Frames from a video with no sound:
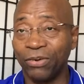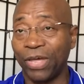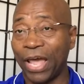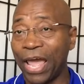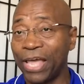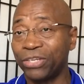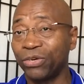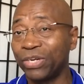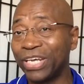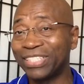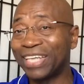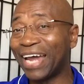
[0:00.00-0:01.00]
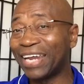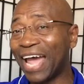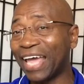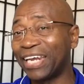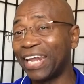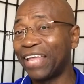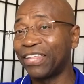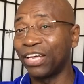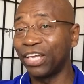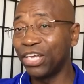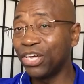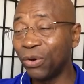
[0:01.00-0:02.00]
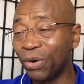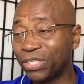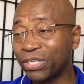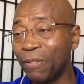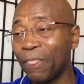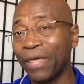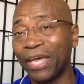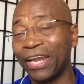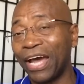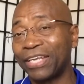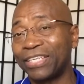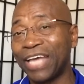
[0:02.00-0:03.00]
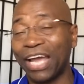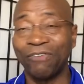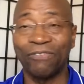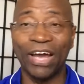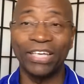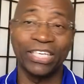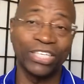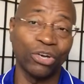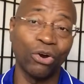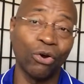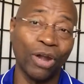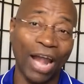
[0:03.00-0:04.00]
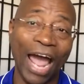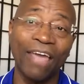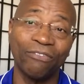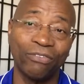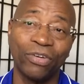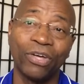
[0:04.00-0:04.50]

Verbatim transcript: Okay? So it is not like an ethical egoist cannot sacrifice his or her life